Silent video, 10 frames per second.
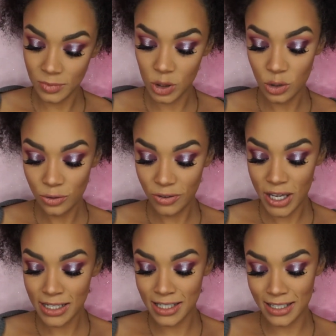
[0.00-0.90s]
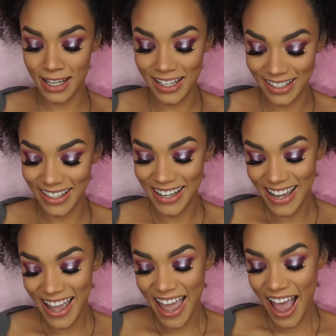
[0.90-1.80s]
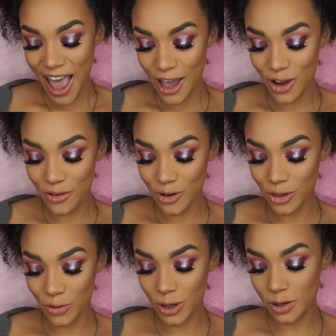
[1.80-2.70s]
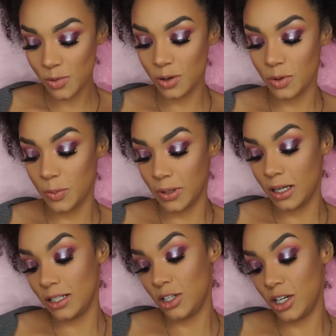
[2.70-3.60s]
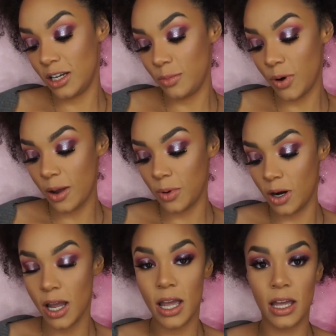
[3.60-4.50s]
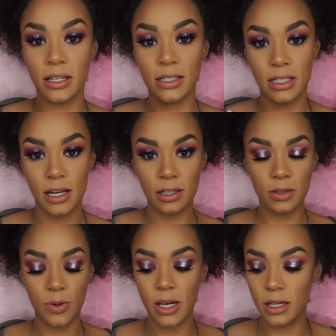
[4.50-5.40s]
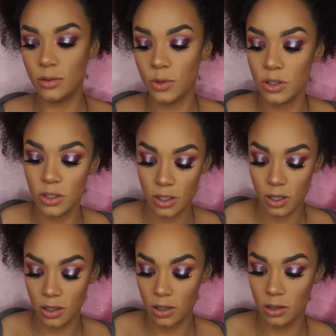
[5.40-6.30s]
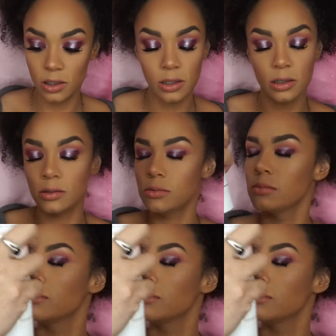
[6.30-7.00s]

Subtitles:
Too Faced Hangover 3-in-1 Replenishing Primer and Setting Spray. And we're just going to, you know,